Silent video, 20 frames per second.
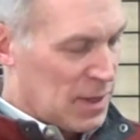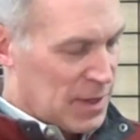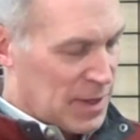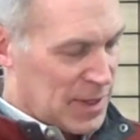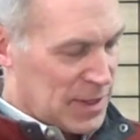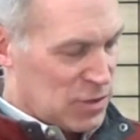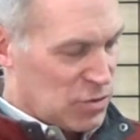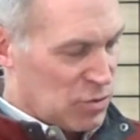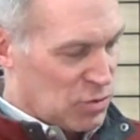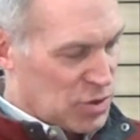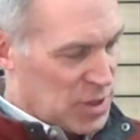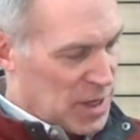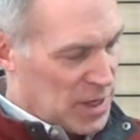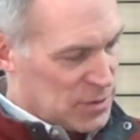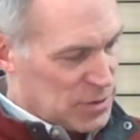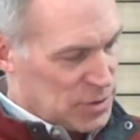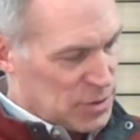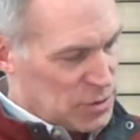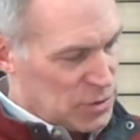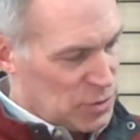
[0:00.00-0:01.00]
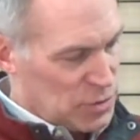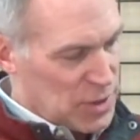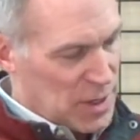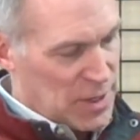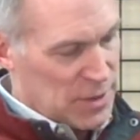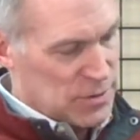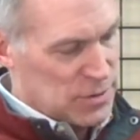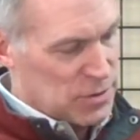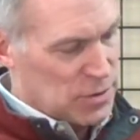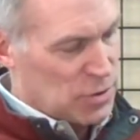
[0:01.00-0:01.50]
like 2,000,
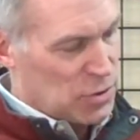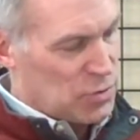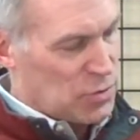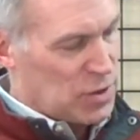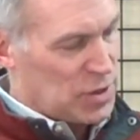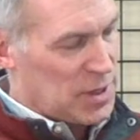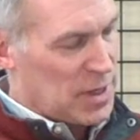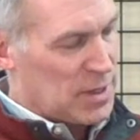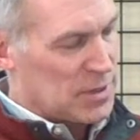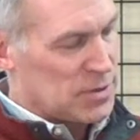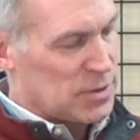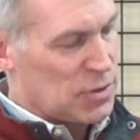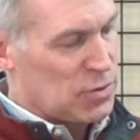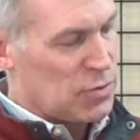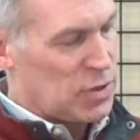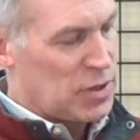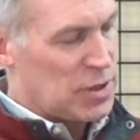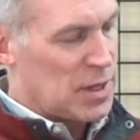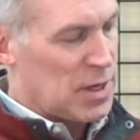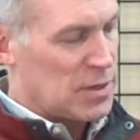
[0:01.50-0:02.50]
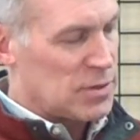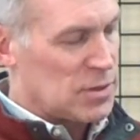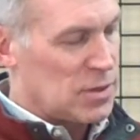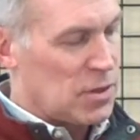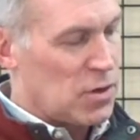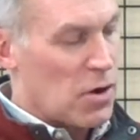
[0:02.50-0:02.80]
2,000, or 3,000, 3,000.